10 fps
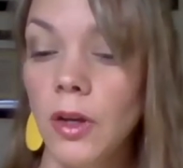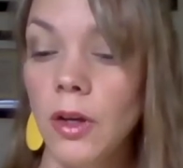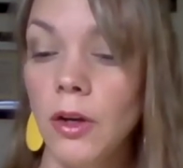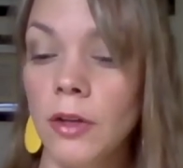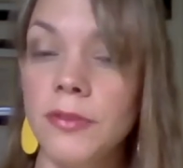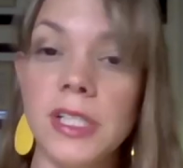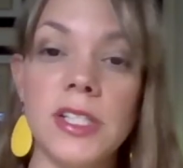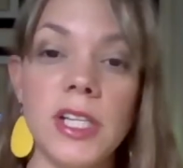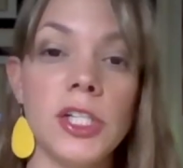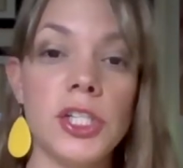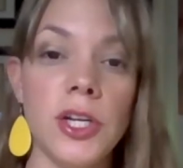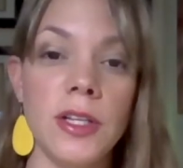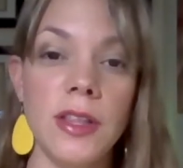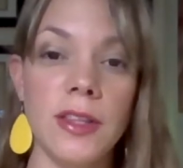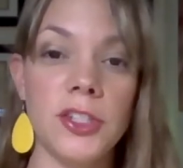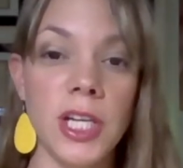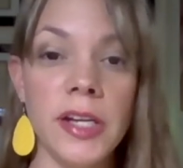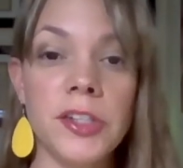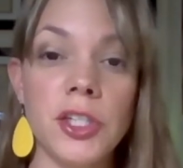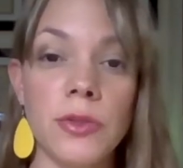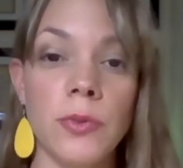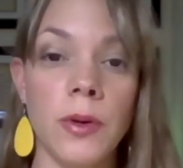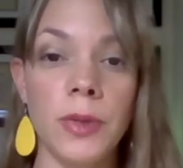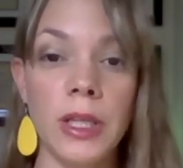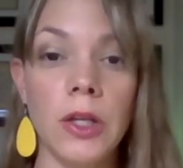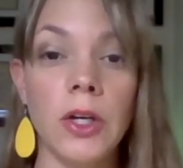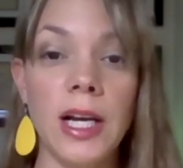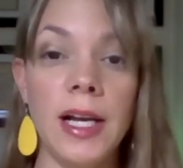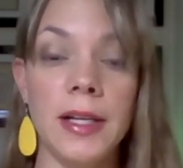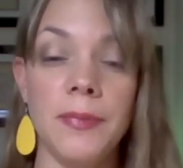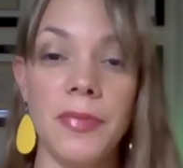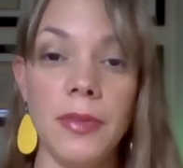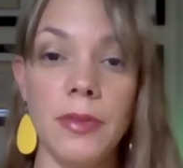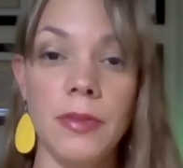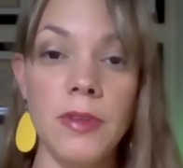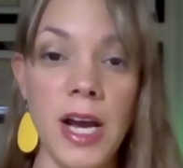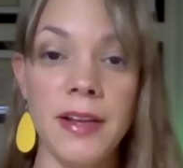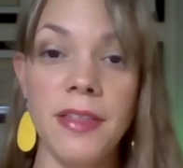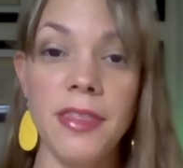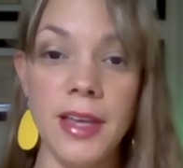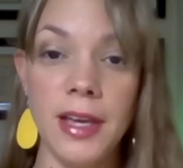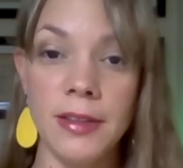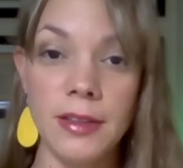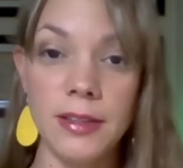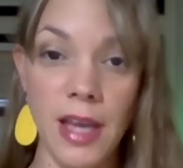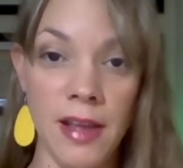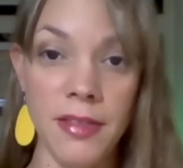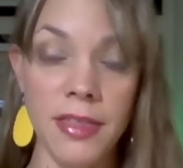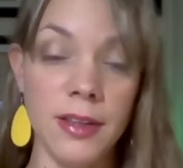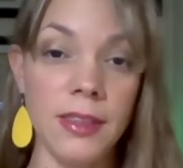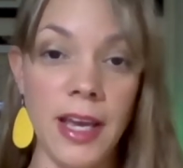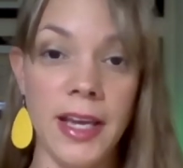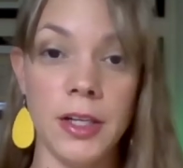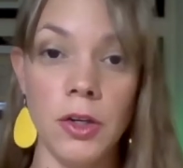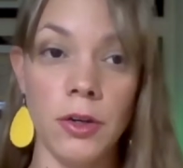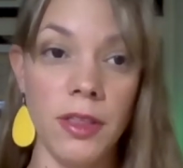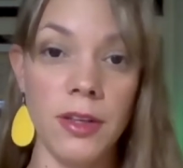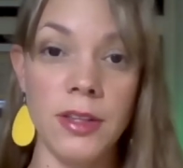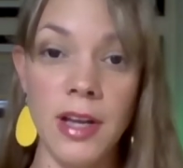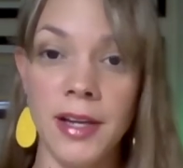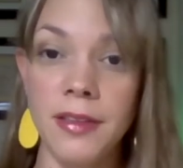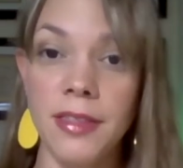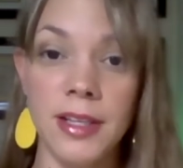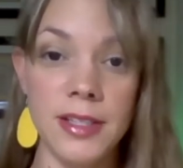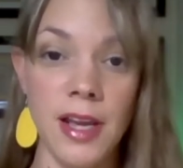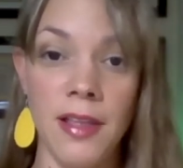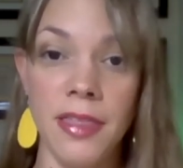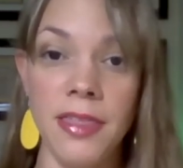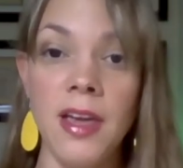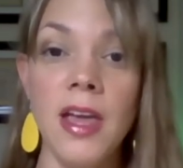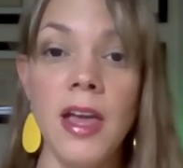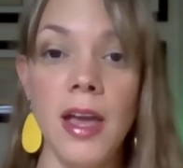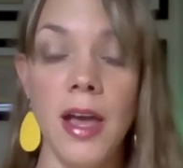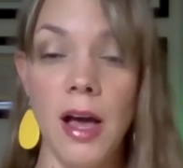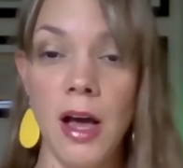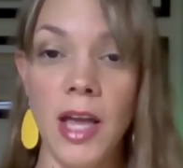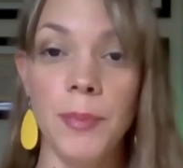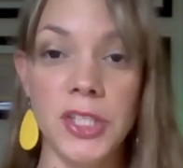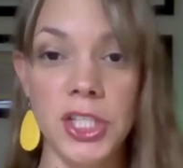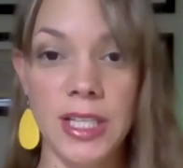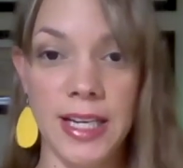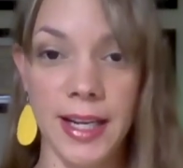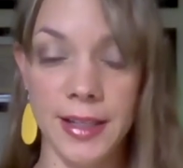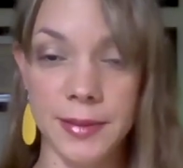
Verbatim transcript: conversation changes when we look at 9th and 10th layer, or the 9th and 10th epigenetic